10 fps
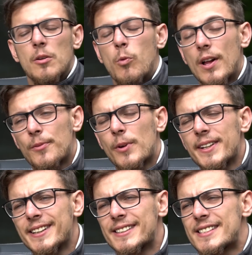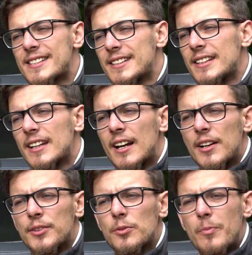While riding in the city,
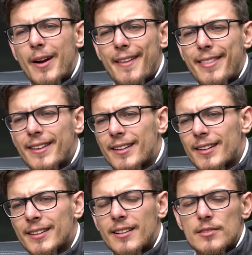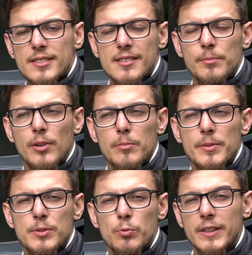you might encounter some
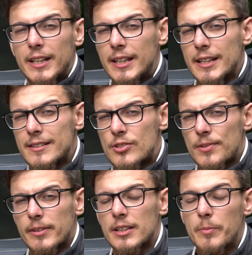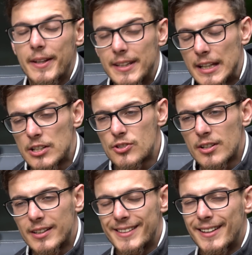problems with the heat generated by the
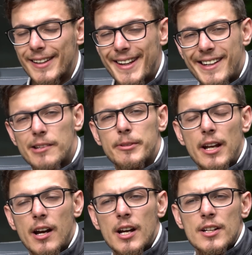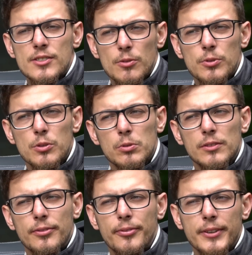engine in the leg area. So you will
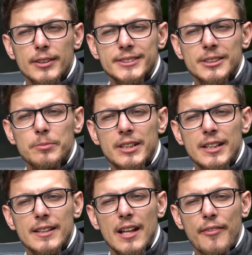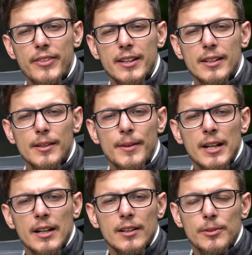feel some heat after
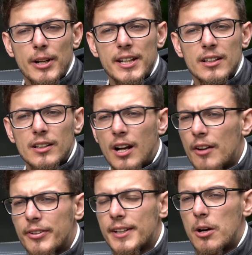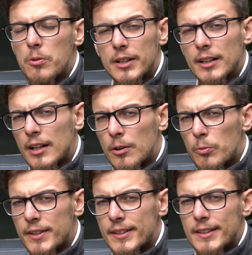riding a half an hour.
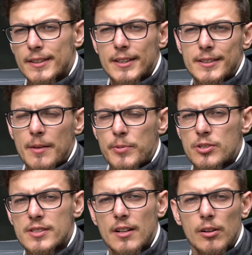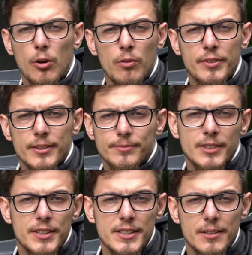When the temperatures are over
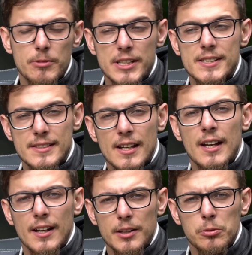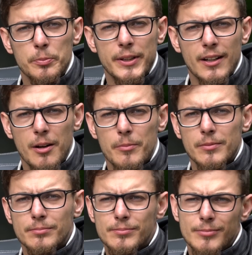30 degrees, it will
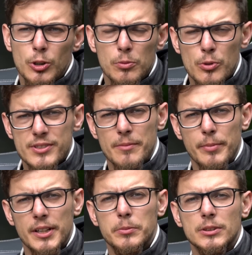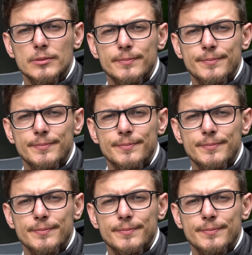become almost unbearable.